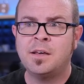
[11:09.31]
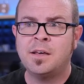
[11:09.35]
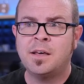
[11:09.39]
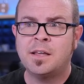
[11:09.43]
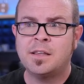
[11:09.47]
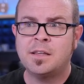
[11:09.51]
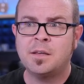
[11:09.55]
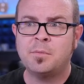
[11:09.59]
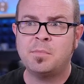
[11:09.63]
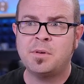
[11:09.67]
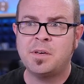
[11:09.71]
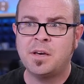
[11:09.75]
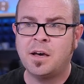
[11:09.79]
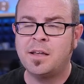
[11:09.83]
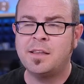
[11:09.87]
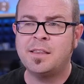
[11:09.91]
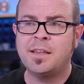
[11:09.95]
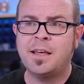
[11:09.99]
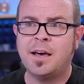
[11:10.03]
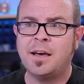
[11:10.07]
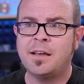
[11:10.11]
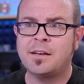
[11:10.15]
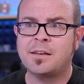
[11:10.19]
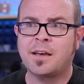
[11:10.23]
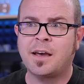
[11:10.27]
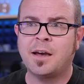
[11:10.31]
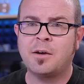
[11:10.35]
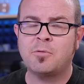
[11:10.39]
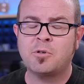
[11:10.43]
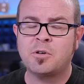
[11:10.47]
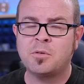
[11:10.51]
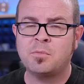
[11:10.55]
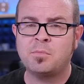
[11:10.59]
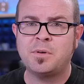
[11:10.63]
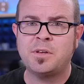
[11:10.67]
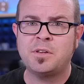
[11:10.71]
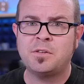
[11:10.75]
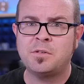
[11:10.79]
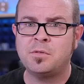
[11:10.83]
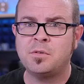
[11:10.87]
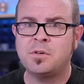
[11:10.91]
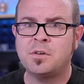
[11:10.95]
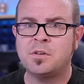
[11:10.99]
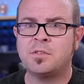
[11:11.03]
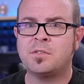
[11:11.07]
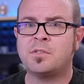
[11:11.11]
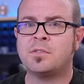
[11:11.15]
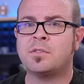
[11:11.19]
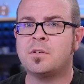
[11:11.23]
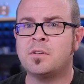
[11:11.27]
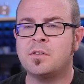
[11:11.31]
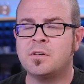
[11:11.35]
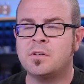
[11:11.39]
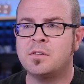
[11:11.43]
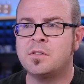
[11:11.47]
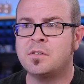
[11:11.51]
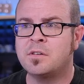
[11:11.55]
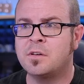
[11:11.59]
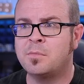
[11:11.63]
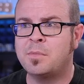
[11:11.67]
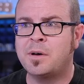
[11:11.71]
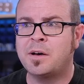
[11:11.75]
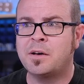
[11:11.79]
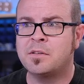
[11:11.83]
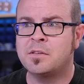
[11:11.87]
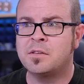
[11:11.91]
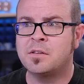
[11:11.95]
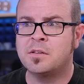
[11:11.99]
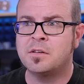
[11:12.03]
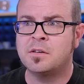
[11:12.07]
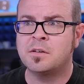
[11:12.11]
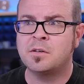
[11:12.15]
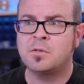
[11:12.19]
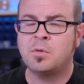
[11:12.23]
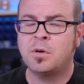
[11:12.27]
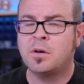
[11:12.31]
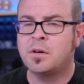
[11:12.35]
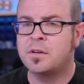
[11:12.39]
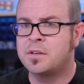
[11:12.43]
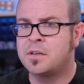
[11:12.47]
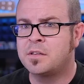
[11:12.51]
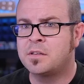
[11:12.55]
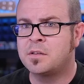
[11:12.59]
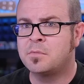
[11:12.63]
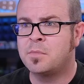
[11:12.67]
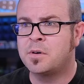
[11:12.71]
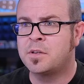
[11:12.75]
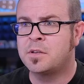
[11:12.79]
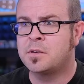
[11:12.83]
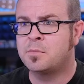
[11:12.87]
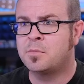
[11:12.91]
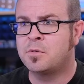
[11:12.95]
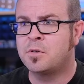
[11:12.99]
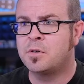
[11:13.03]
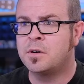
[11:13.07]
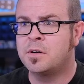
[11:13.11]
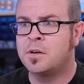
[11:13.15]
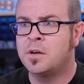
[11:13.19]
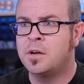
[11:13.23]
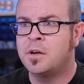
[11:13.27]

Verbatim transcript: And then beyond that, I wouldn't be too concerned about the quality of the motherboard